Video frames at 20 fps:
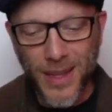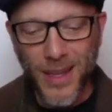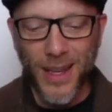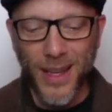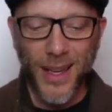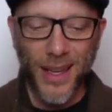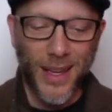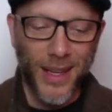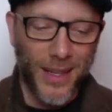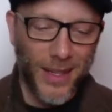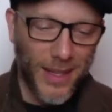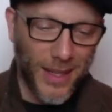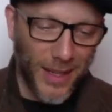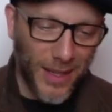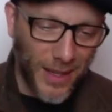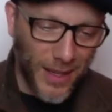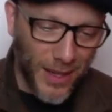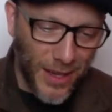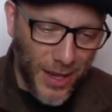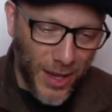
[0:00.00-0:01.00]
And
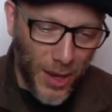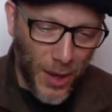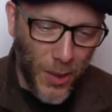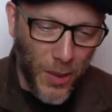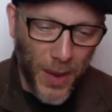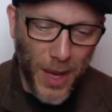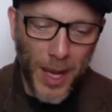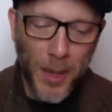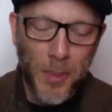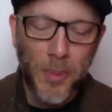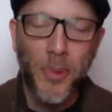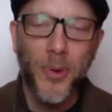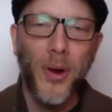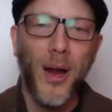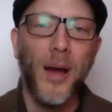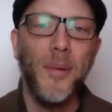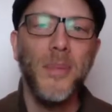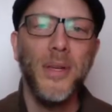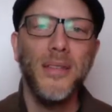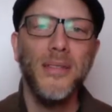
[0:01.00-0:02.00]
no, I
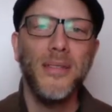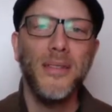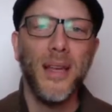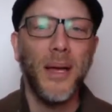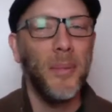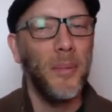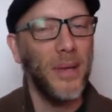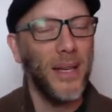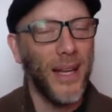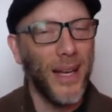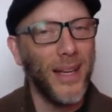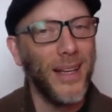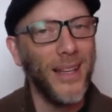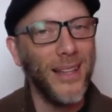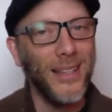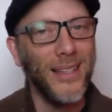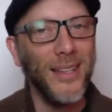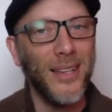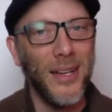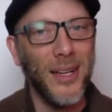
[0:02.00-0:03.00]
promise I'm not going to
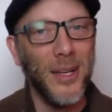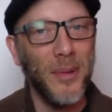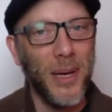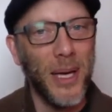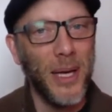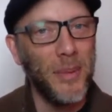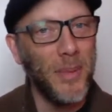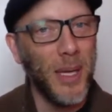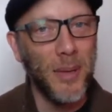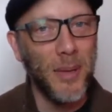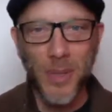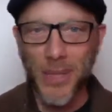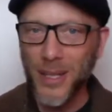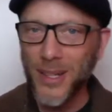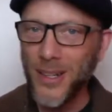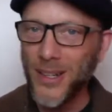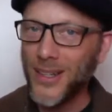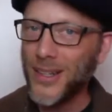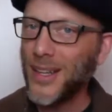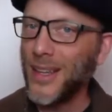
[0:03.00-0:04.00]
talk about my
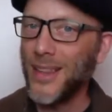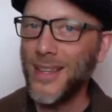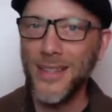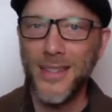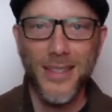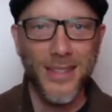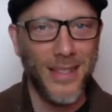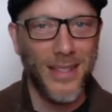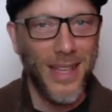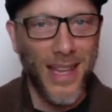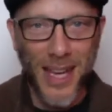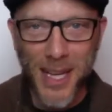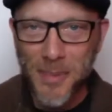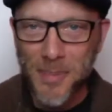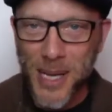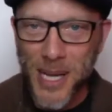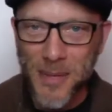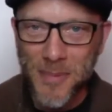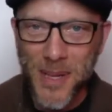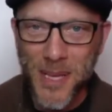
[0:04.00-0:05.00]
beard. This is not
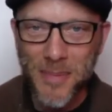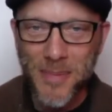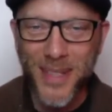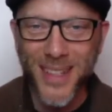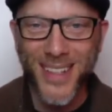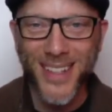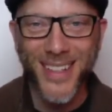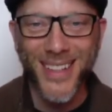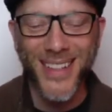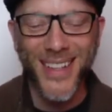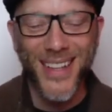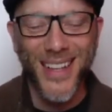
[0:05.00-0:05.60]
about my beard.